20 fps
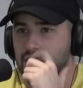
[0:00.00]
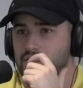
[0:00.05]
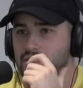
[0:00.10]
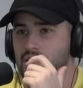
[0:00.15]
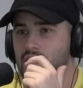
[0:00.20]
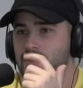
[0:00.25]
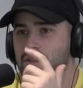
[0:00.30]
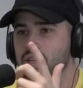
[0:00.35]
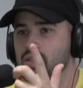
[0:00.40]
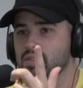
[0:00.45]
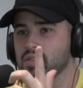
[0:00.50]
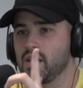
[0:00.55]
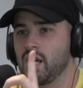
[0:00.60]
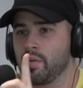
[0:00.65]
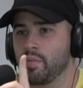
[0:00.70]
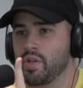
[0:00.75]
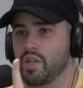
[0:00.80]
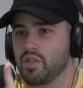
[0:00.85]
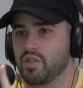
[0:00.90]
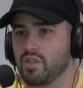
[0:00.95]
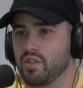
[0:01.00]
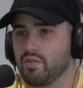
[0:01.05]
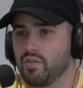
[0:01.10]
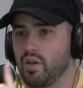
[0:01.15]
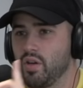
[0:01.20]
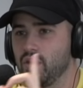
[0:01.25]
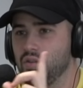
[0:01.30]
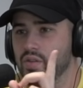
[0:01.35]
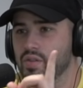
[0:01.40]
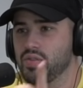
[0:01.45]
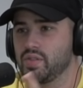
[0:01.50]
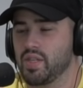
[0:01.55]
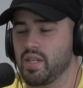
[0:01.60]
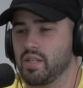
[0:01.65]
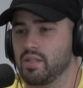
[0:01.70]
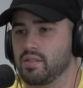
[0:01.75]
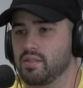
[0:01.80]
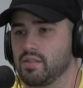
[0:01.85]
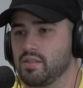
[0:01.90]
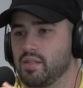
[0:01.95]
it's I think it's a combination of all those
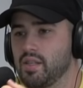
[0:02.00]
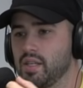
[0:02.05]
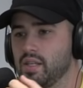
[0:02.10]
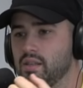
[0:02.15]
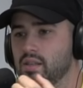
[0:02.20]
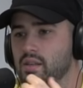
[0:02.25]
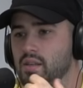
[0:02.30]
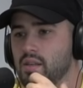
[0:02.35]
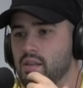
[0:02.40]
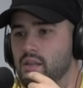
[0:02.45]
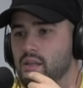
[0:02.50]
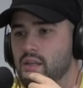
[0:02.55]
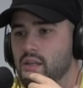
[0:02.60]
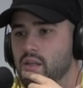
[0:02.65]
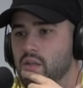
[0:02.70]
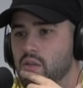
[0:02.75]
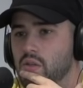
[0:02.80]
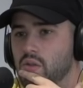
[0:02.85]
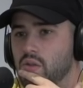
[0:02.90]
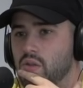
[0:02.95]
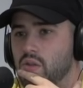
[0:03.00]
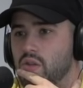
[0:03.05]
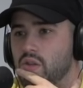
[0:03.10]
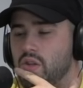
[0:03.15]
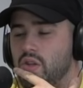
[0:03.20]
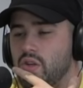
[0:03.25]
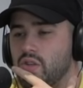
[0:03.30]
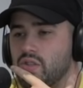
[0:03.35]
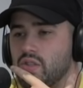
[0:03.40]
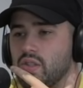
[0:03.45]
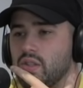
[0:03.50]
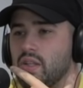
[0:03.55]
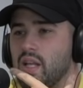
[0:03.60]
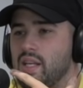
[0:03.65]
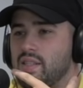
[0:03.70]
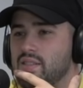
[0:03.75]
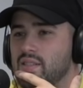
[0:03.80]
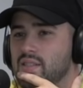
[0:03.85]
things. It's like there's less